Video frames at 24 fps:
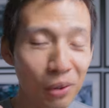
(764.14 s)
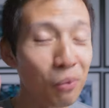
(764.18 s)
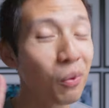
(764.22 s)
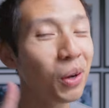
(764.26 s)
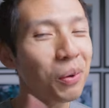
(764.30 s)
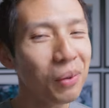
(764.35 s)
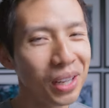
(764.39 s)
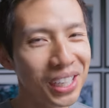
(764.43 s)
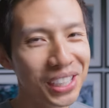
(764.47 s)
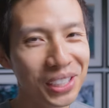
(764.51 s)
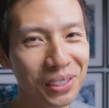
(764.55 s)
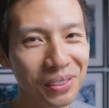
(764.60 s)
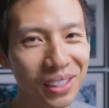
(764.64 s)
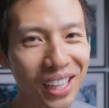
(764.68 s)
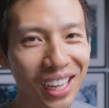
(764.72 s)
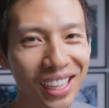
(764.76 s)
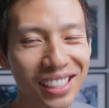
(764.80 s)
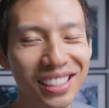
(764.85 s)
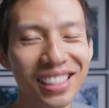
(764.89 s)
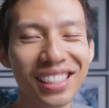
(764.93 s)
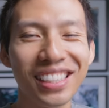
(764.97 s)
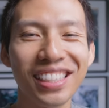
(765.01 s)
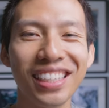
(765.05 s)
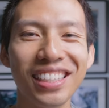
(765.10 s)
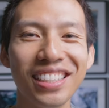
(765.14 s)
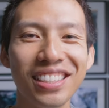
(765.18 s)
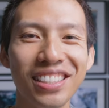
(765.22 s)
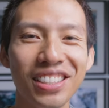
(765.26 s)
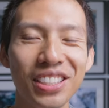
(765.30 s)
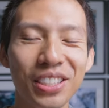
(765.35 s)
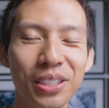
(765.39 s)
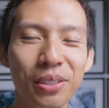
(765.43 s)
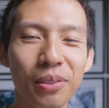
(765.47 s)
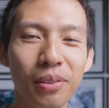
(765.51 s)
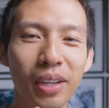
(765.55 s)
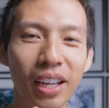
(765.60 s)
One way to do that is
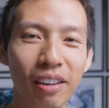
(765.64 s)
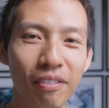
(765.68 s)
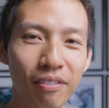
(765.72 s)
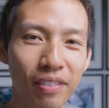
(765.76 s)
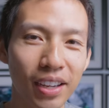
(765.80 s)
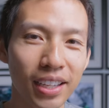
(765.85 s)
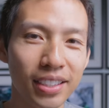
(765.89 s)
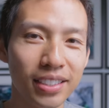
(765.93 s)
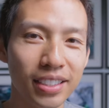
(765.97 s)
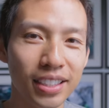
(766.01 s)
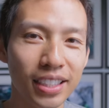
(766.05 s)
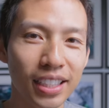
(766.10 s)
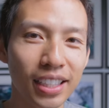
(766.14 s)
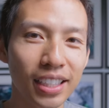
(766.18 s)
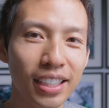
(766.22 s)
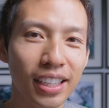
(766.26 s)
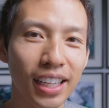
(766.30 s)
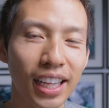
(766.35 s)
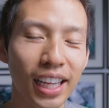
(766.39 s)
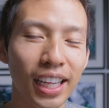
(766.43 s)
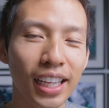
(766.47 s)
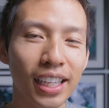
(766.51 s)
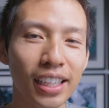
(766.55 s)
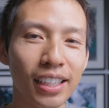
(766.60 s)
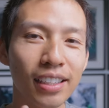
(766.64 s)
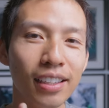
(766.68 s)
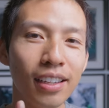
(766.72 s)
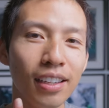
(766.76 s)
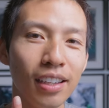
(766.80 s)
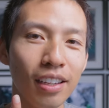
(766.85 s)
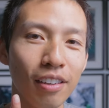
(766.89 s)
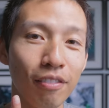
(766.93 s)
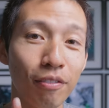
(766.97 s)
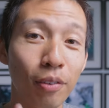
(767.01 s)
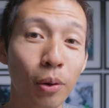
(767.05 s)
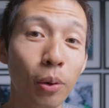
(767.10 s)
to invest in a
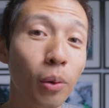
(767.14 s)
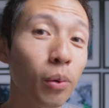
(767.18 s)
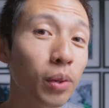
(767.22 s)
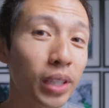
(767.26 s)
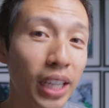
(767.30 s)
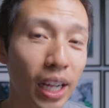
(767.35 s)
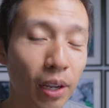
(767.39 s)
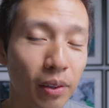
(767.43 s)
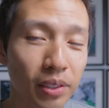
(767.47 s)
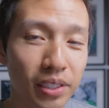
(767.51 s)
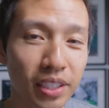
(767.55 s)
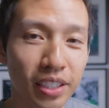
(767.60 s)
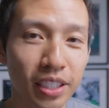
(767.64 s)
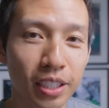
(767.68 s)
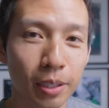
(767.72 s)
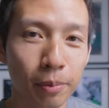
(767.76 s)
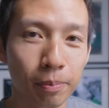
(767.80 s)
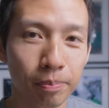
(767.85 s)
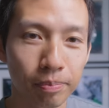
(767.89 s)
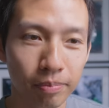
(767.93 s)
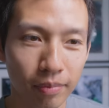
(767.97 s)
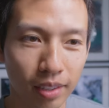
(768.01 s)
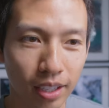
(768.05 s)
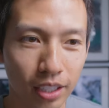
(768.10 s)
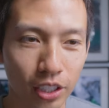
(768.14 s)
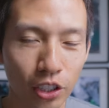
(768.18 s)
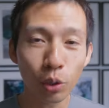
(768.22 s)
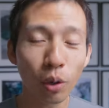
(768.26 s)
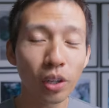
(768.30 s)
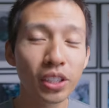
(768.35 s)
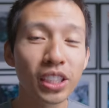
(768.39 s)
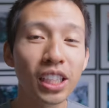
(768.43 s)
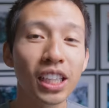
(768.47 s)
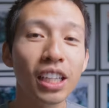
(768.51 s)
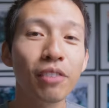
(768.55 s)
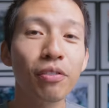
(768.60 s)
photo gallery system. You
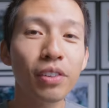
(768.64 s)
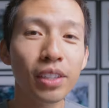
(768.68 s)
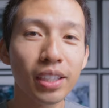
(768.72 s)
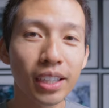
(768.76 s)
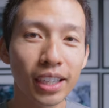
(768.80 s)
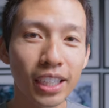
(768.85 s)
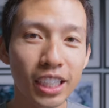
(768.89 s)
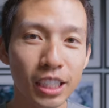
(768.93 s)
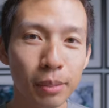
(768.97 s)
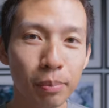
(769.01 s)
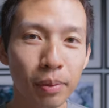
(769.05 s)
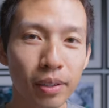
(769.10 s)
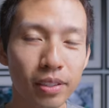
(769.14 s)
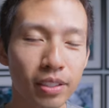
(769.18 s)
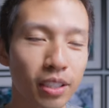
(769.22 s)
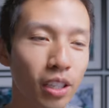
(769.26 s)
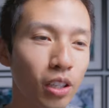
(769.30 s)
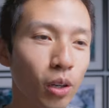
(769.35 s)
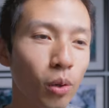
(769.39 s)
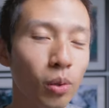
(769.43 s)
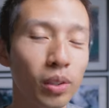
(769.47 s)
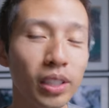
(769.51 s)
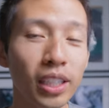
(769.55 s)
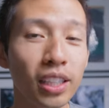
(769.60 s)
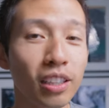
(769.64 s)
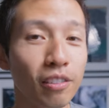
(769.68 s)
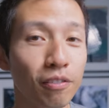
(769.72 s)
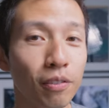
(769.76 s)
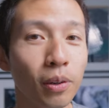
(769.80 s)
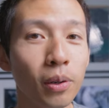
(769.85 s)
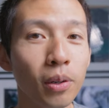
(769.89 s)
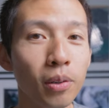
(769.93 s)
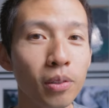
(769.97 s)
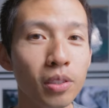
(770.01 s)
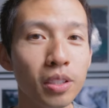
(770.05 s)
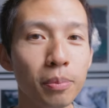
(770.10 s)
are delivering an experience not only in the
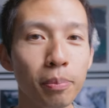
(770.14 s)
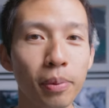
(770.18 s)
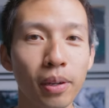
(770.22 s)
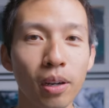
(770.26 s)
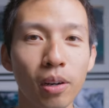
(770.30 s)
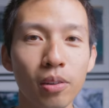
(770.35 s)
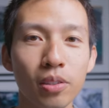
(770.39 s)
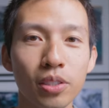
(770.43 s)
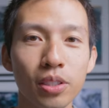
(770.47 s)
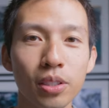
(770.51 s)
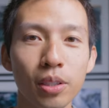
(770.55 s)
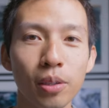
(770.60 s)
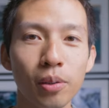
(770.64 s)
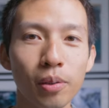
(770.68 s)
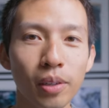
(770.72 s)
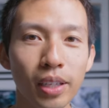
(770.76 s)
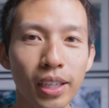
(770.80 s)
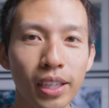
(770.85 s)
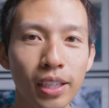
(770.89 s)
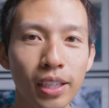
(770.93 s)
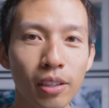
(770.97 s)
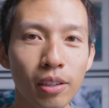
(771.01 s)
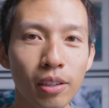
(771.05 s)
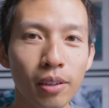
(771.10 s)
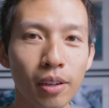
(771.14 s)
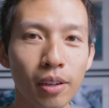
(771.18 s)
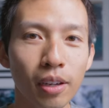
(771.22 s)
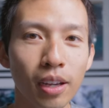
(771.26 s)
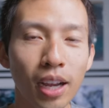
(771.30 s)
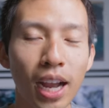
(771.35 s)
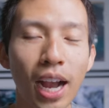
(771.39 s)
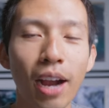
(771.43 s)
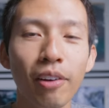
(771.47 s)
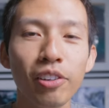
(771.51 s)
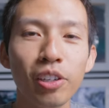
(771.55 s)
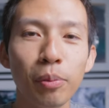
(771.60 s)
photos, but also in
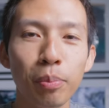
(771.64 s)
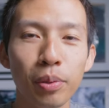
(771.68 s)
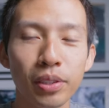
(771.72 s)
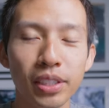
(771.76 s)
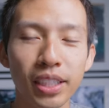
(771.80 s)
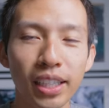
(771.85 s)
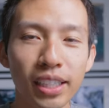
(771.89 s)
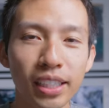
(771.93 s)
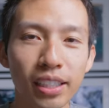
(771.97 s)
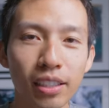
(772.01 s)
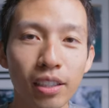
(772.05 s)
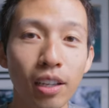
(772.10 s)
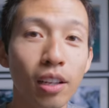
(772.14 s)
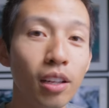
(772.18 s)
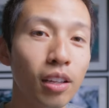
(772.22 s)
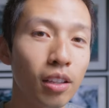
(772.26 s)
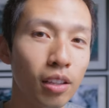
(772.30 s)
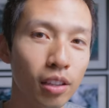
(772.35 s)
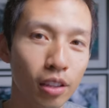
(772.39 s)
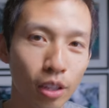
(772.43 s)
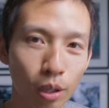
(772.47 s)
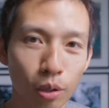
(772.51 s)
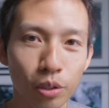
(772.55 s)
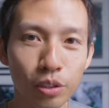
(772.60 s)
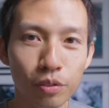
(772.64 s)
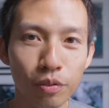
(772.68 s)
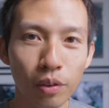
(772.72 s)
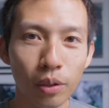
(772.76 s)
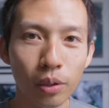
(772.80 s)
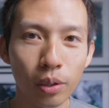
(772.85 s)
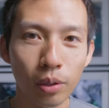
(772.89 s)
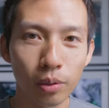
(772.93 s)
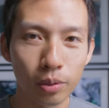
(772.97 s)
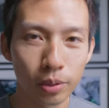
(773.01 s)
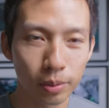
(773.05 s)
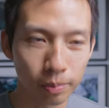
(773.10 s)
how you're presenting those
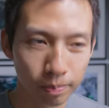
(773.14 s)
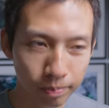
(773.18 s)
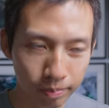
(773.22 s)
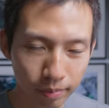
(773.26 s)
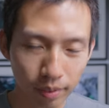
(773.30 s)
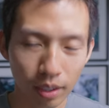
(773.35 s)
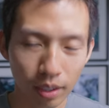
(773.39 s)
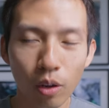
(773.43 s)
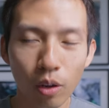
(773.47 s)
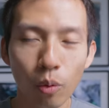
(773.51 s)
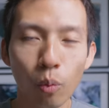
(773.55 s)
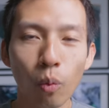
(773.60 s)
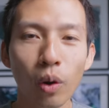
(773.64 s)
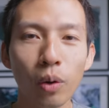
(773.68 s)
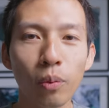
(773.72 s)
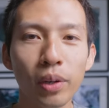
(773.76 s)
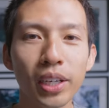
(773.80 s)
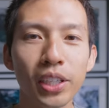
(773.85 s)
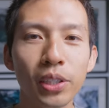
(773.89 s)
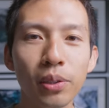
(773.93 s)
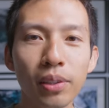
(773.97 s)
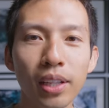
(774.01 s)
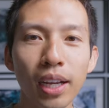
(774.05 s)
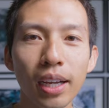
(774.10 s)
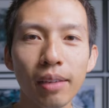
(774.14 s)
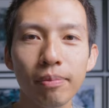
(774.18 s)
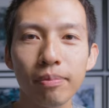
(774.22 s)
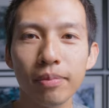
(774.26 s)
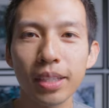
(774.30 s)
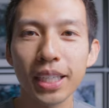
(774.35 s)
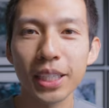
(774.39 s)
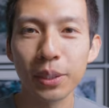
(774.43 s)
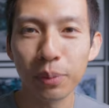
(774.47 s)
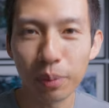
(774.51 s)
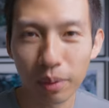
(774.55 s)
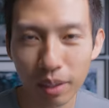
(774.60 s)
photos. One way to do that
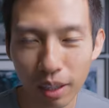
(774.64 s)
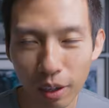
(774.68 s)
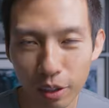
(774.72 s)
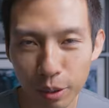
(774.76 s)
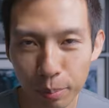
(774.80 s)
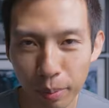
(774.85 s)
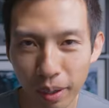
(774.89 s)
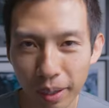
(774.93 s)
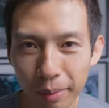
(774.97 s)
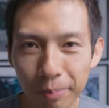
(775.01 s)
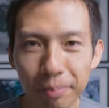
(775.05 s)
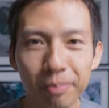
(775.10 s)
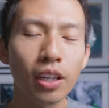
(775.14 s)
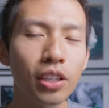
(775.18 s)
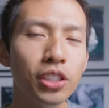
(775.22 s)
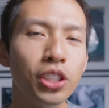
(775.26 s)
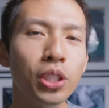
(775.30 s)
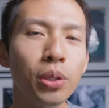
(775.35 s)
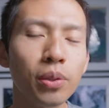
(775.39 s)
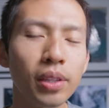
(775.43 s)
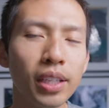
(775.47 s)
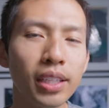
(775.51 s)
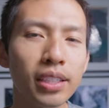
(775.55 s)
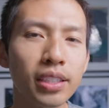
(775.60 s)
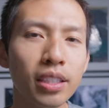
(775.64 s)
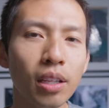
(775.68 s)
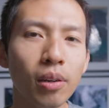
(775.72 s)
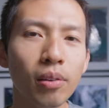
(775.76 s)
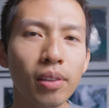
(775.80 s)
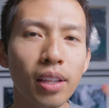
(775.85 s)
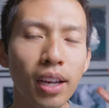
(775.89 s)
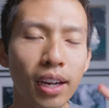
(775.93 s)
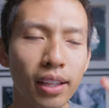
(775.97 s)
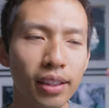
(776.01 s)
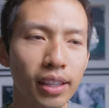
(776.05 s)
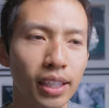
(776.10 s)
is with CloudSpot. There are 2 things though
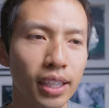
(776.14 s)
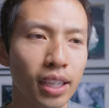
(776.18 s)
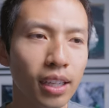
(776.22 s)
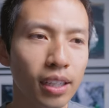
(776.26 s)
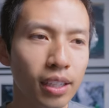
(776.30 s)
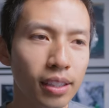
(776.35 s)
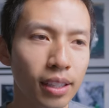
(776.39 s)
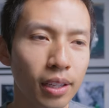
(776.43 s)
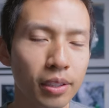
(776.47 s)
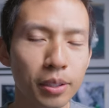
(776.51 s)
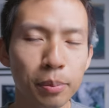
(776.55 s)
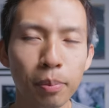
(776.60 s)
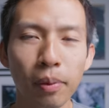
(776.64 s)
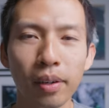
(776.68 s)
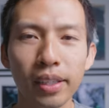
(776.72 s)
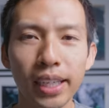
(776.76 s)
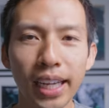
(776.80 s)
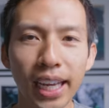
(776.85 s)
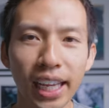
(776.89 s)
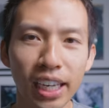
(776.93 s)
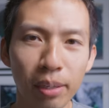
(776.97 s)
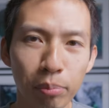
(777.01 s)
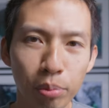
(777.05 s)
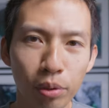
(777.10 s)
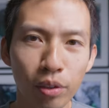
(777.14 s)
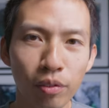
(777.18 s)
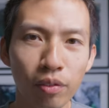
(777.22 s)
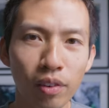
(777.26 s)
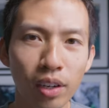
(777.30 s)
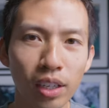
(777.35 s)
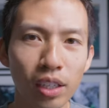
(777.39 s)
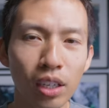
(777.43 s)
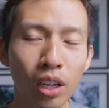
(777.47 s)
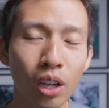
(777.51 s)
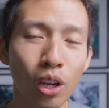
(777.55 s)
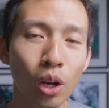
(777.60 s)
that I think CloudSpot can improve
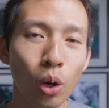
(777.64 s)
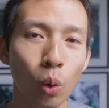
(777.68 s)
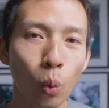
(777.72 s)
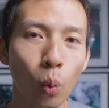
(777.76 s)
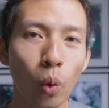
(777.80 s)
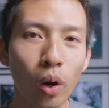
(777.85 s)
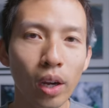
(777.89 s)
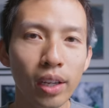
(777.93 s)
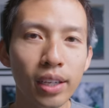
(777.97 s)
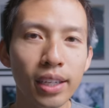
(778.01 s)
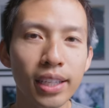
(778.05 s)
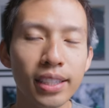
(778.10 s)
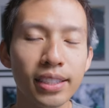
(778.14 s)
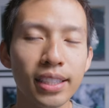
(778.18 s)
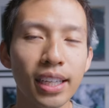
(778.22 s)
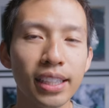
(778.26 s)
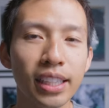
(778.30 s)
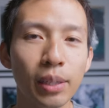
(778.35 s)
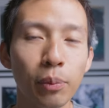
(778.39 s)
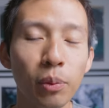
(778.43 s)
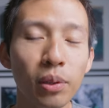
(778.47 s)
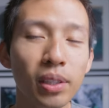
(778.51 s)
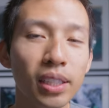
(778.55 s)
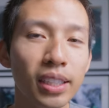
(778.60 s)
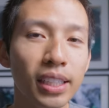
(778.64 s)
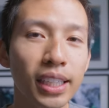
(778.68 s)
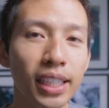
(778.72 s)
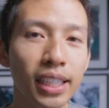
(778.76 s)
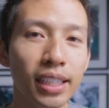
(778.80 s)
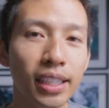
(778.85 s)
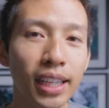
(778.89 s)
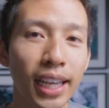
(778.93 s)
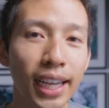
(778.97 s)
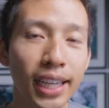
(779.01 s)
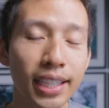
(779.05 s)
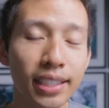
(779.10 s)
on. One is that they really
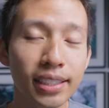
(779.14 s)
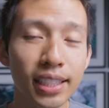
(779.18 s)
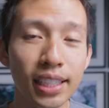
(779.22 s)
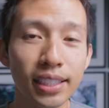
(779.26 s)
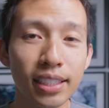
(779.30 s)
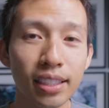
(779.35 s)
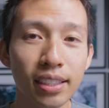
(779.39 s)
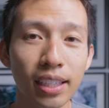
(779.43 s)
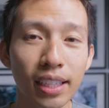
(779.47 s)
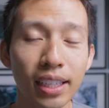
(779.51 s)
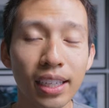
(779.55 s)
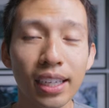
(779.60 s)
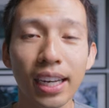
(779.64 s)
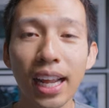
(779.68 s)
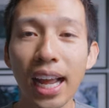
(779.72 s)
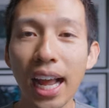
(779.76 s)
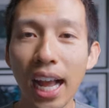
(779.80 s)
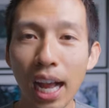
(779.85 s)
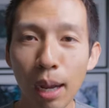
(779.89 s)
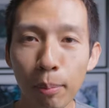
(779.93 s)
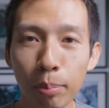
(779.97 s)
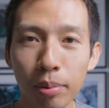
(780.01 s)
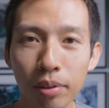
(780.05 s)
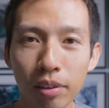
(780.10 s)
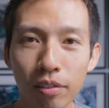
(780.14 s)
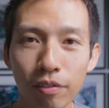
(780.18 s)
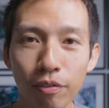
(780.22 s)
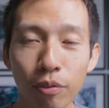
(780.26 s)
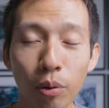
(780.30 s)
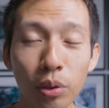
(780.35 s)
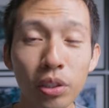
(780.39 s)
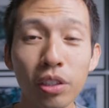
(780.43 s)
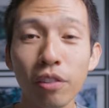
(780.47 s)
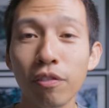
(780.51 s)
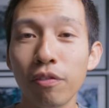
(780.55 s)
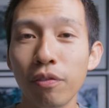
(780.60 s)
need a designated app
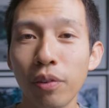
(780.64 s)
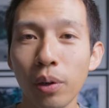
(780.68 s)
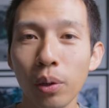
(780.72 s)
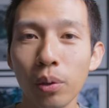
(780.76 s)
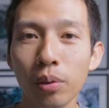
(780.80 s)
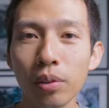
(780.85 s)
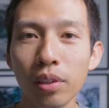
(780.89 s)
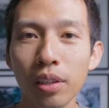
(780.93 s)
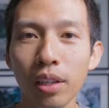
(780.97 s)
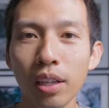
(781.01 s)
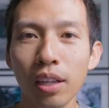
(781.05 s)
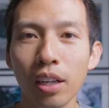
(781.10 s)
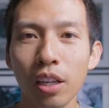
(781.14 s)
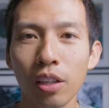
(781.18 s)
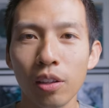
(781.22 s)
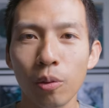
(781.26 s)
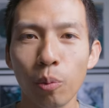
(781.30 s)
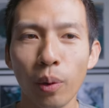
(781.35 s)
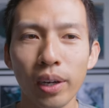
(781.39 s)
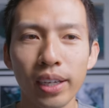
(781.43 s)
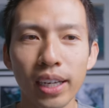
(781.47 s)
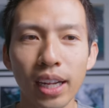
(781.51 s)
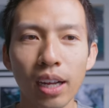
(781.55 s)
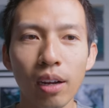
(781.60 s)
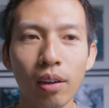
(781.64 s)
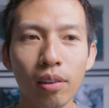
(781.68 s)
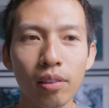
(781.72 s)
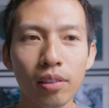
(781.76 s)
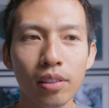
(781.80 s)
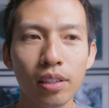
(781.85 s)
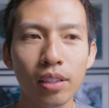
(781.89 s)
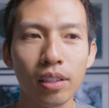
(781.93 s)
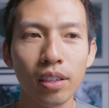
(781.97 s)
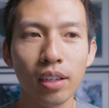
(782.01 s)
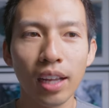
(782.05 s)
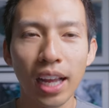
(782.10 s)
for your phone. Right now,
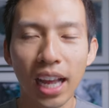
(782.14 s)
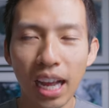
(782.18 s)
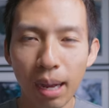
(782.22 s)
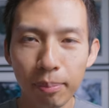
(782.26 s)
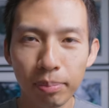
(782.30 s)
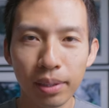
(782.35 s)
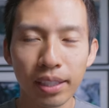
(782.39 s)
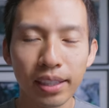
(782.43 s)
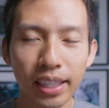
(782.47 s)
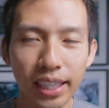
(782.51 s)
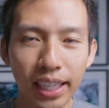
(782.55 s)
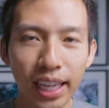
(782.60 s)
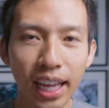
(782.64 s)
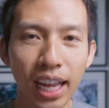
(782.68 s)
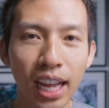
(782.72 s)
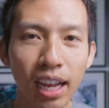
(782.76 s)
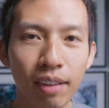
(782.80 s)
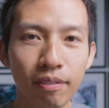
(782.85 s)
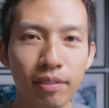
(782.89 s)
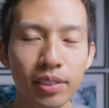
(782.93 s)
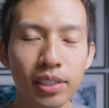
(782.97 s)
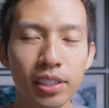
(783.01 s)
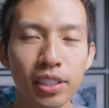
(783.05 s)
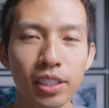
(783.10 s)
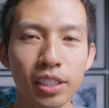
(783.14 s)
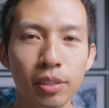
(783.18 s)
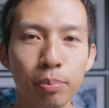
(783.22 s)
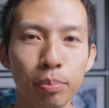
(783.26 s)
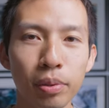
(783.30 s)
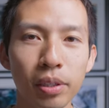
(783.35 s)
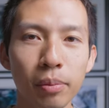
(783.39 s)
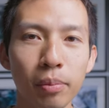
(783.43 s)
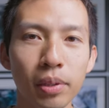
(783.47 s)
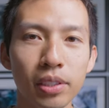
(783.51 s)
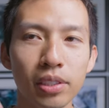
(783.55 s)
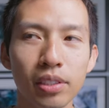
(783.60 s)
the app that they have is just
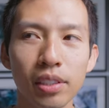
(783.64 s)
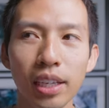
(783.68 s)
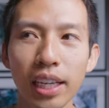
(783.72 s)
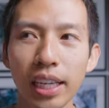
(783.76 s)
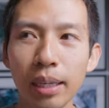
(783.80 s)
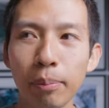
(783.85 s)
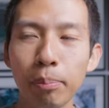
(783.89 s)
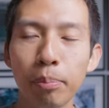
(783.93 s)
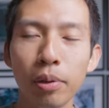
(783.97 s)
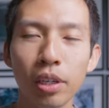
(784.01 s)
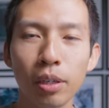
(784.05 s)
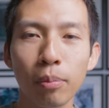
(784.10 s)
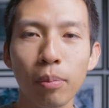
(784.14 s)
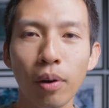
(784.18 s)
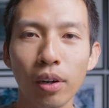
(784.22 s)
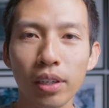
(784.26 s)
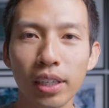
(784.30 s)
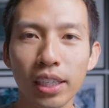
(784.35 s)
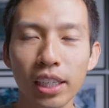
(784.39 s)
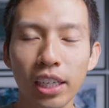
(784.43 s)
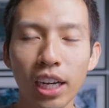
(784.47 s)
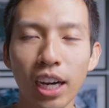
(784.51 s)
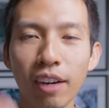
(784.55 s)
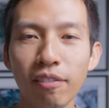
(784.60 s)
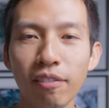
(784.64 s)
pretty much a bookmarking